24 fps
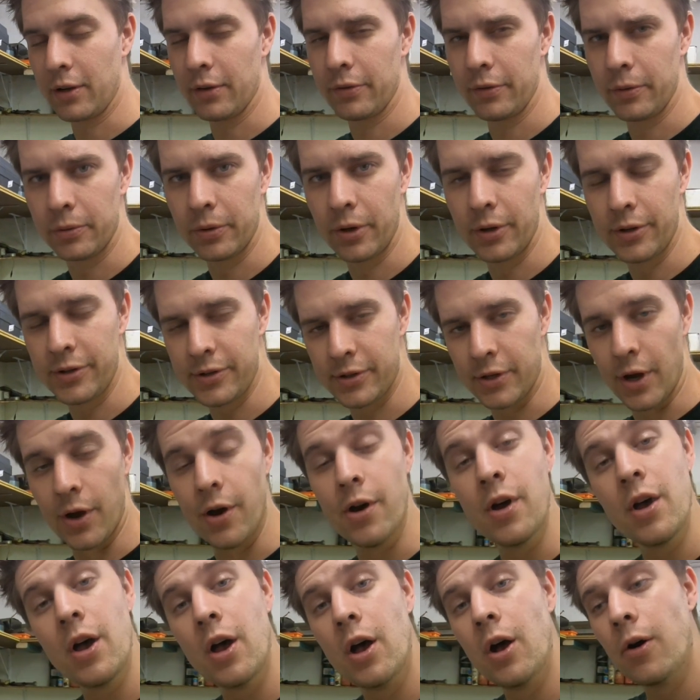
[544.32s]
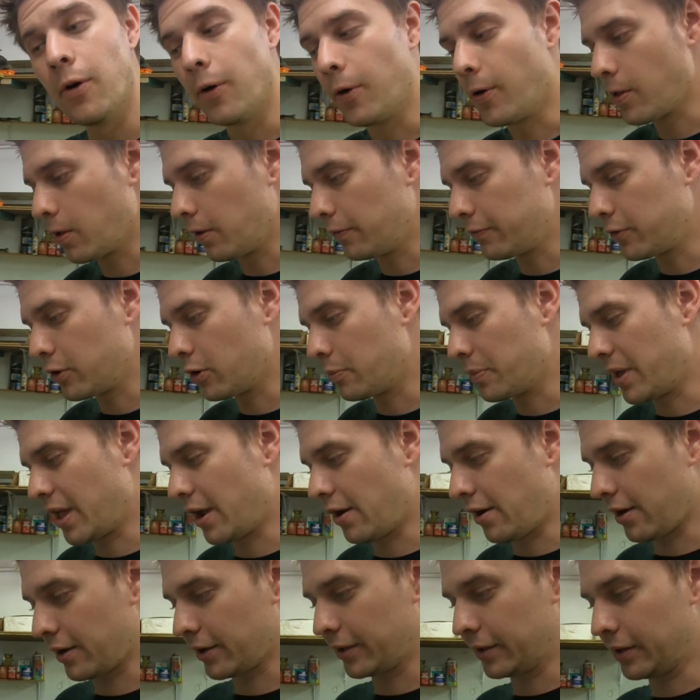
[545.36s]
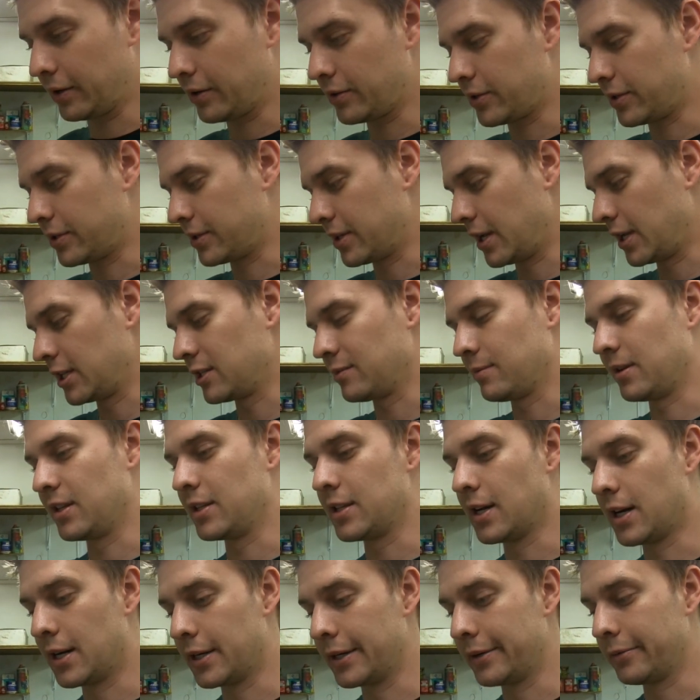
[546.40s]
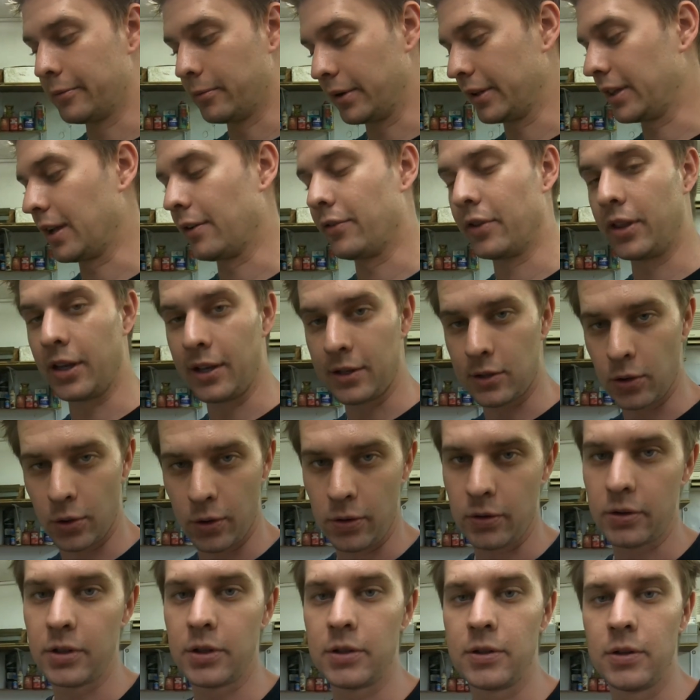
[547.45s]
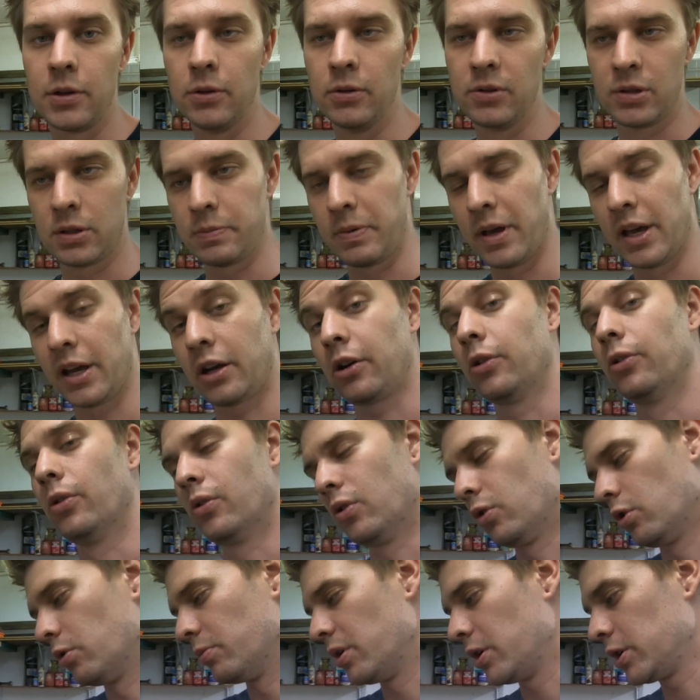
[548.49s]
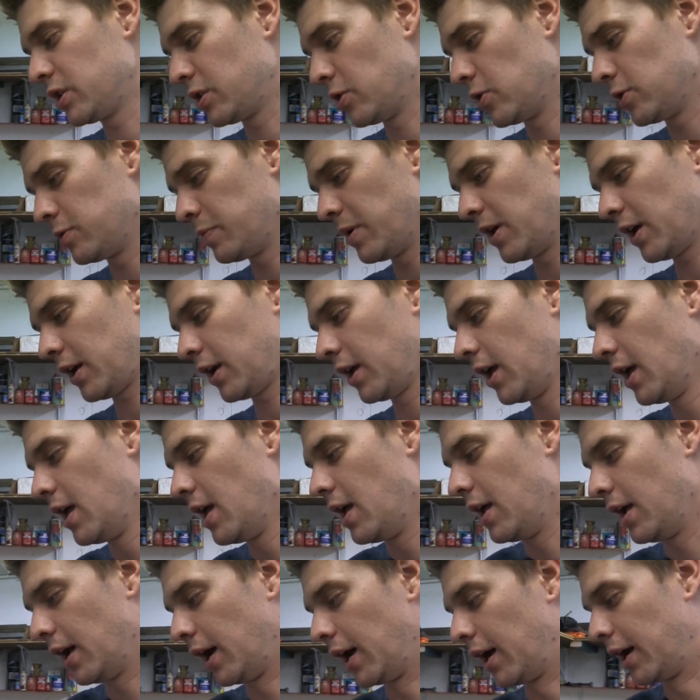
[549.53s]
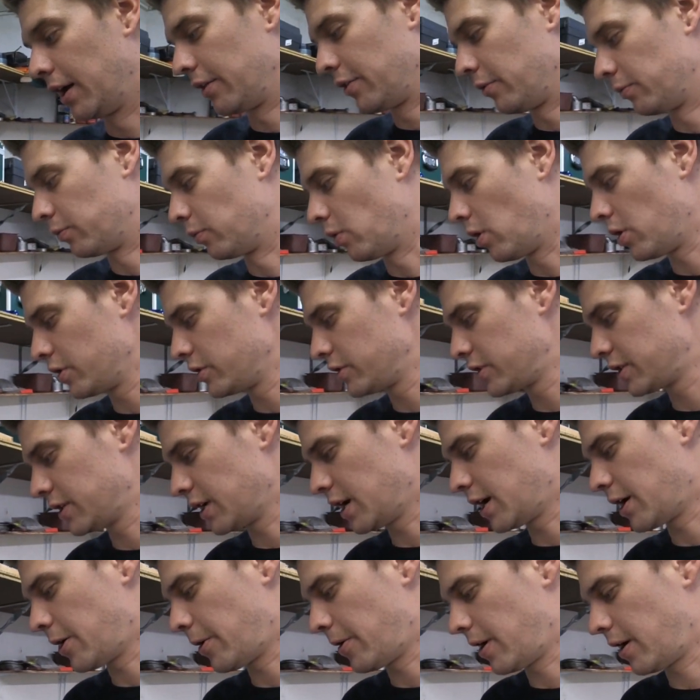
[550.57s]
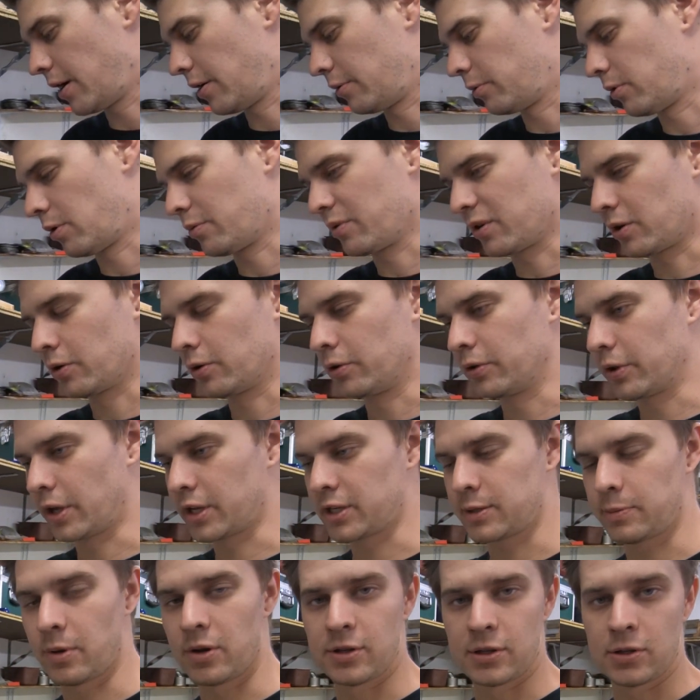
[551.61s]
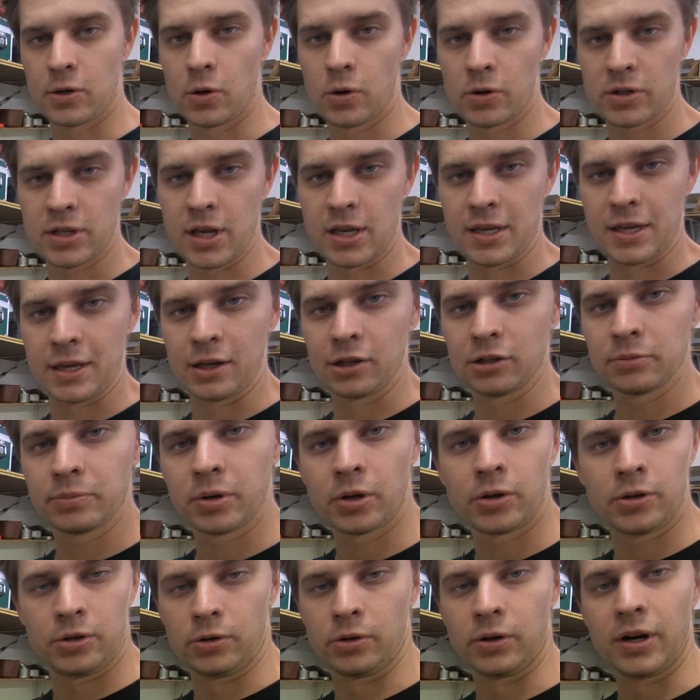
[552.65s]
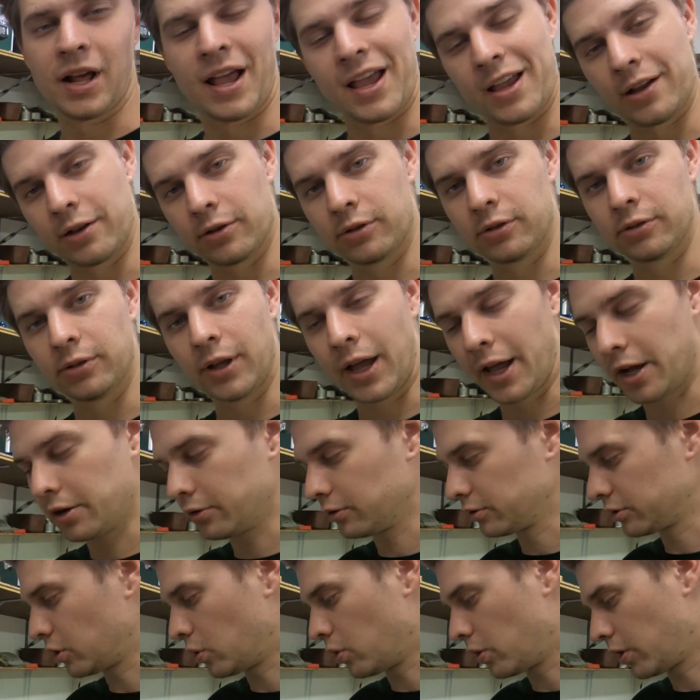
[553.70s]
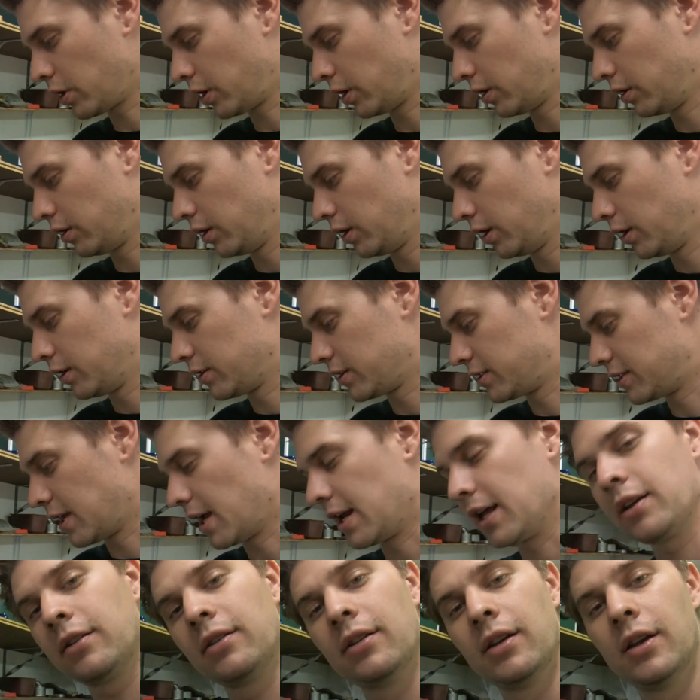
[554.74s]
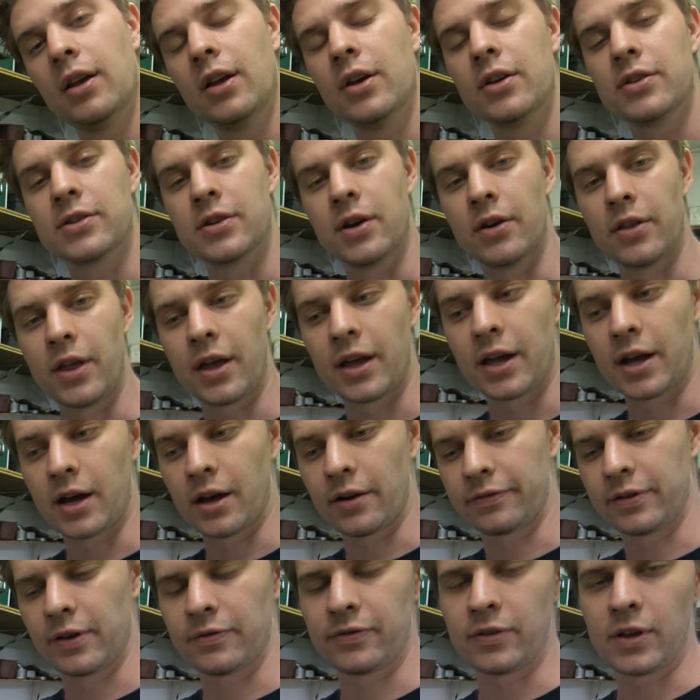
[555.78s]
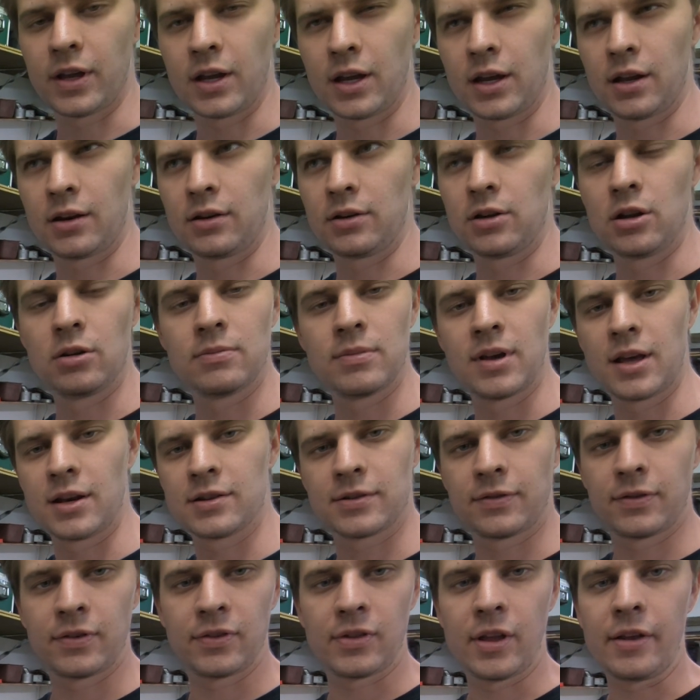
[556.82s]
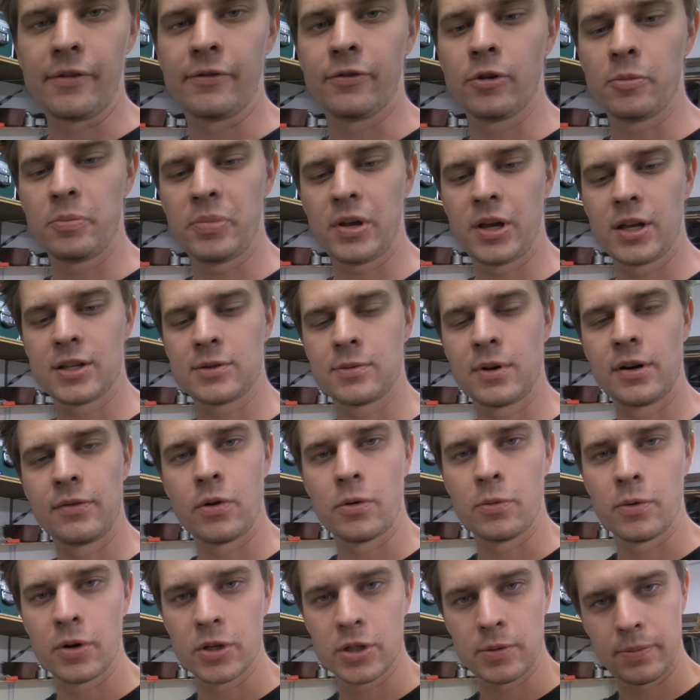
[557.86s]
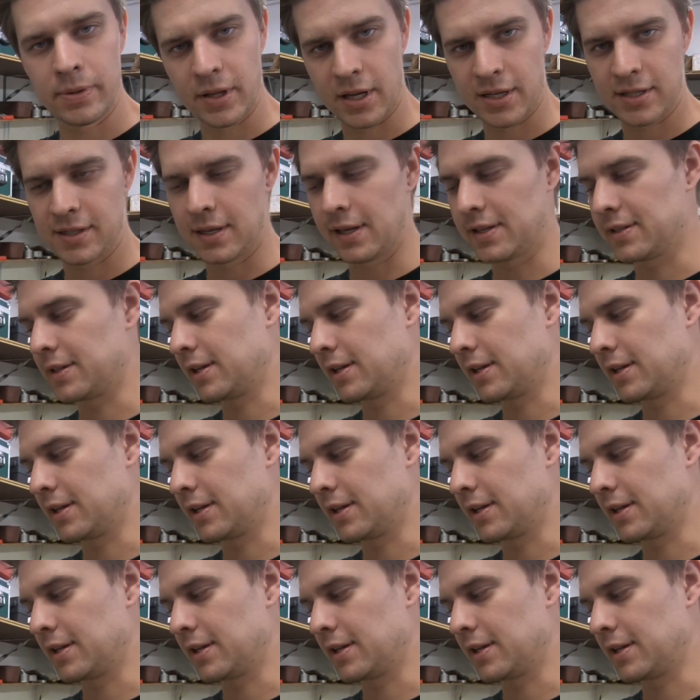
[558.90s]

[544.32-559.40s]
the rod, so all of your bearing clearances need to be done with everything torqued to spec or almost to spec. The rods are what we call, I suppose, a torque to yield boat or an angle torque setting. So they are 15 Newton meters or 15 foot-pounds, whatever it was, plus 60